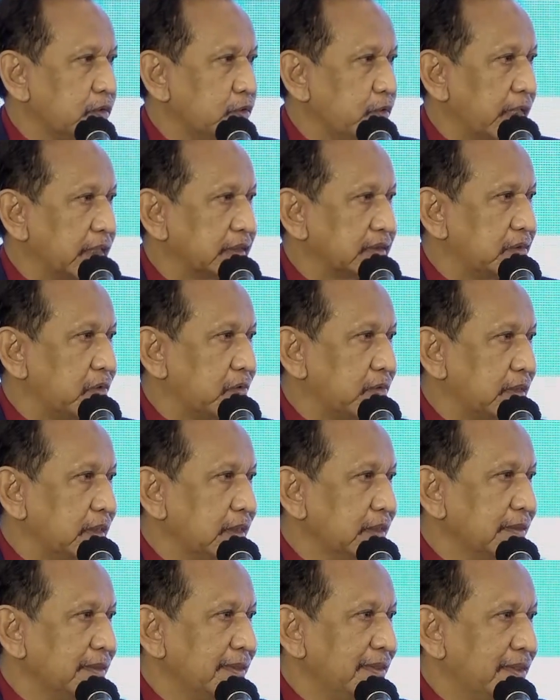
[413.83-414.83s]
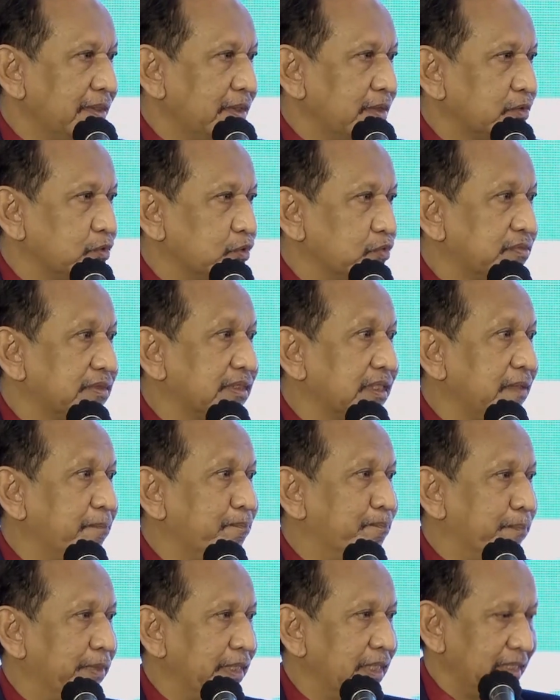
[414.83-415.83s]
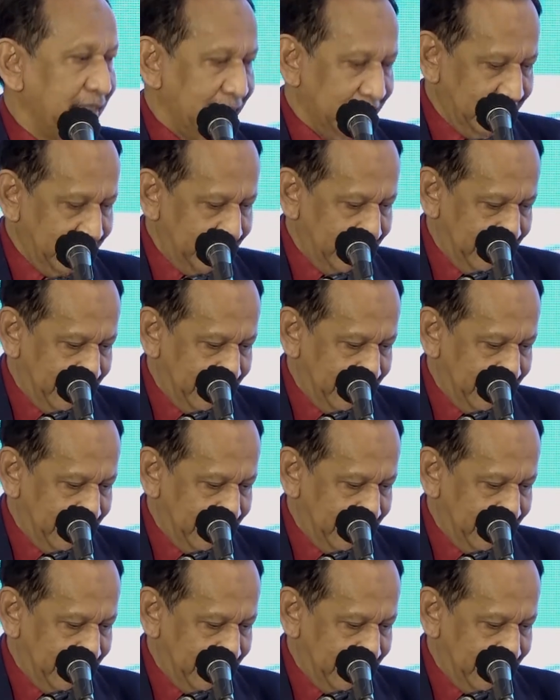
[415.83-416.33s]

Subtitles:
US dollar to 3 billion